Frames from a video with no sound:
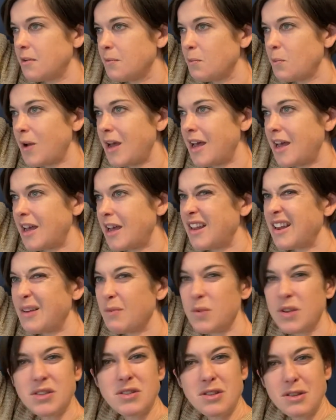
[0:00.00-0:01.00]
where,
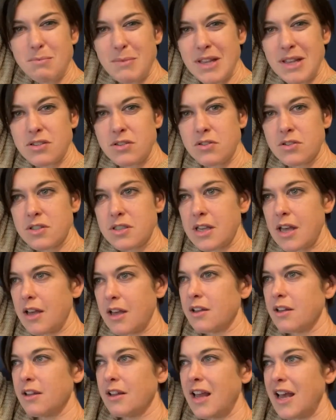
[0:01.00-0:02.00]
we'll do the menstrual
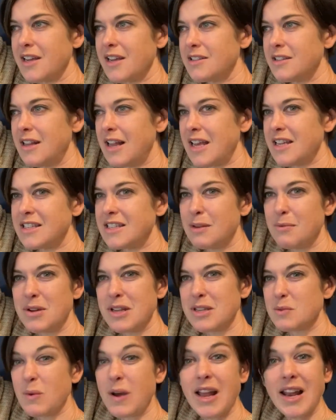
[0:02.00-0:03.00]
cycle later, but
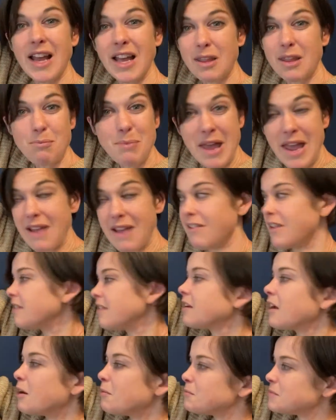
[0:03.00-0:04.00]
it's where like the period
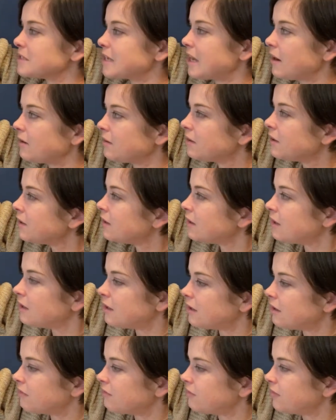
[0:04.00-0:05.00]
comes out
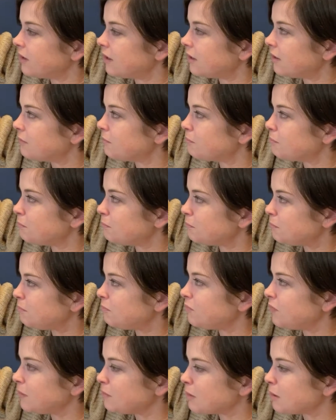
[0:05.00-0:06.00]
of
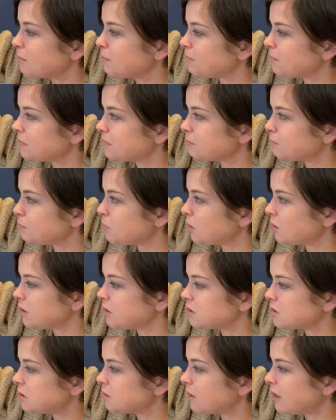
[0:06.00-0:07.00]
female
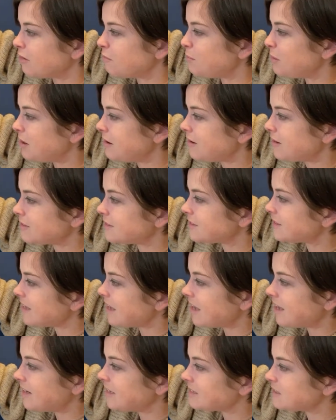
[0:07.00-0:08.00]
bodies who have periods,
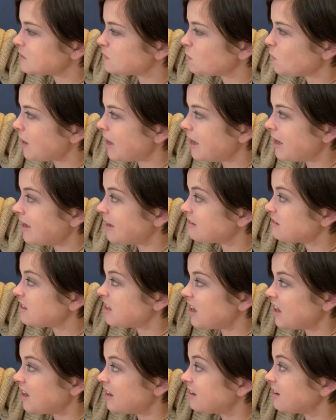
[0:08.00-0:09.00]
and it's where
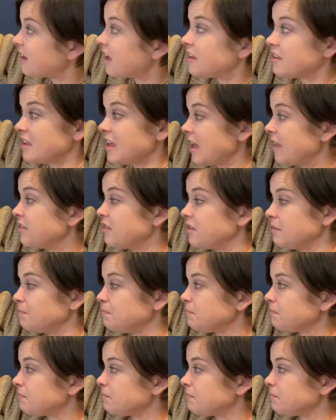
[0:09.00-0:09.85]
the